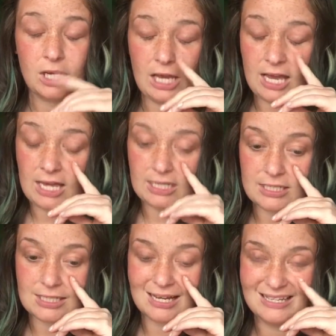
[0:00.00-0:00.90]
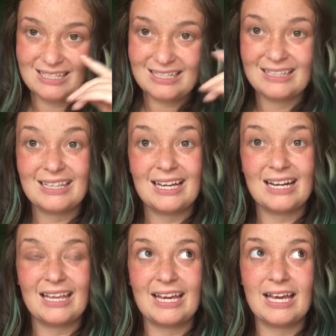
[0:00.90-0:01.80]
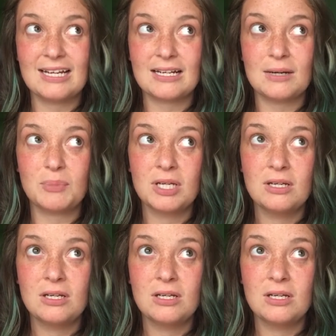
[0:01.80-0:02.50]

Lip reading: And then I like end up